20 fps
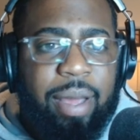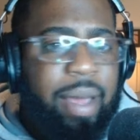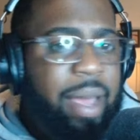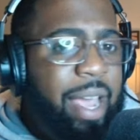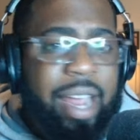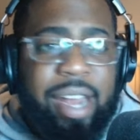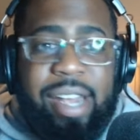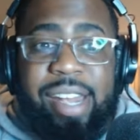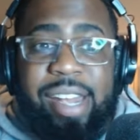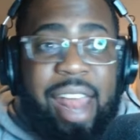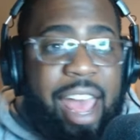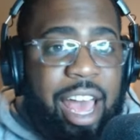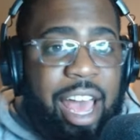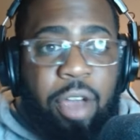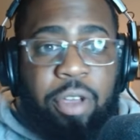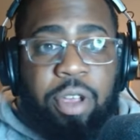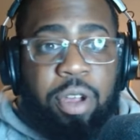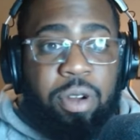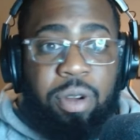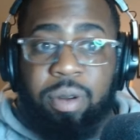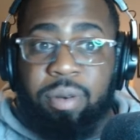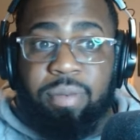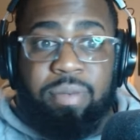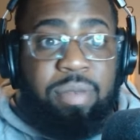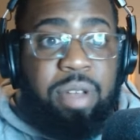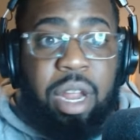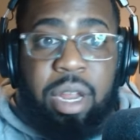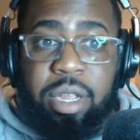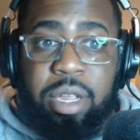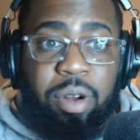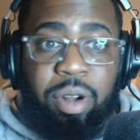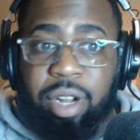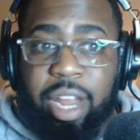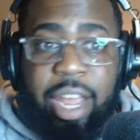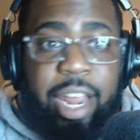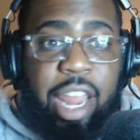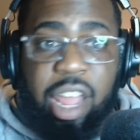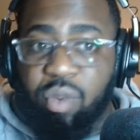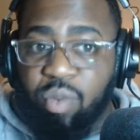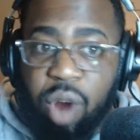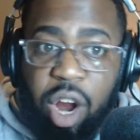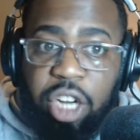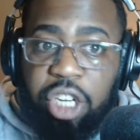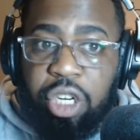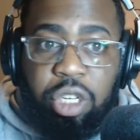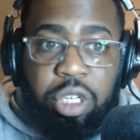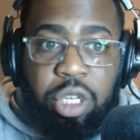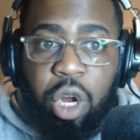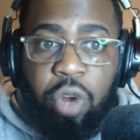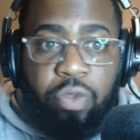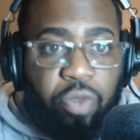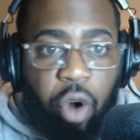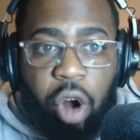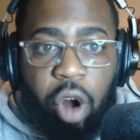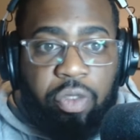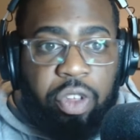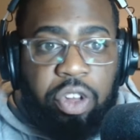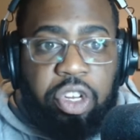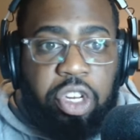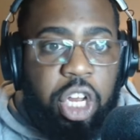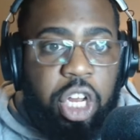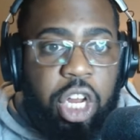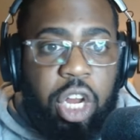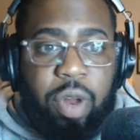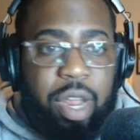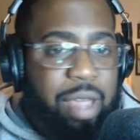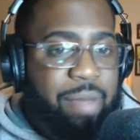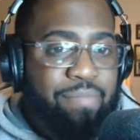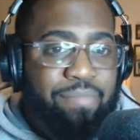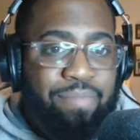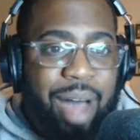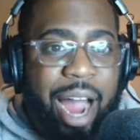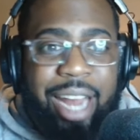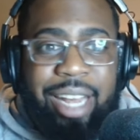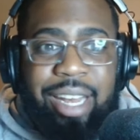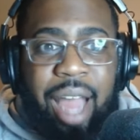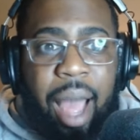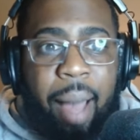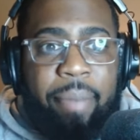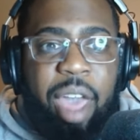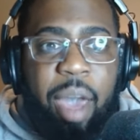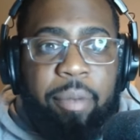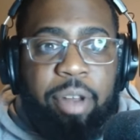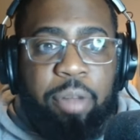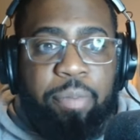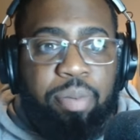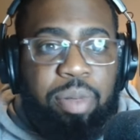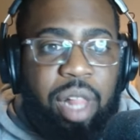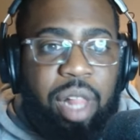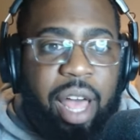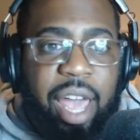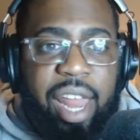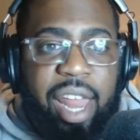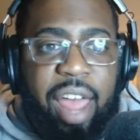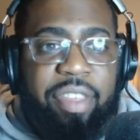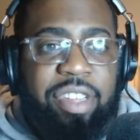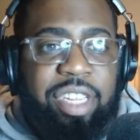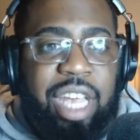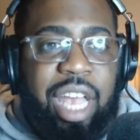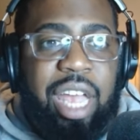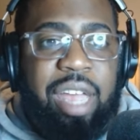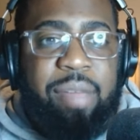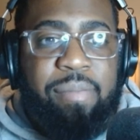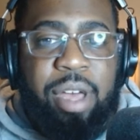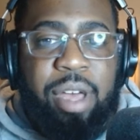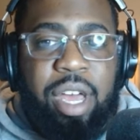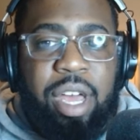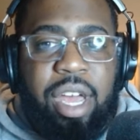And now your leading rusher so far this year, he might not be able to play and have the same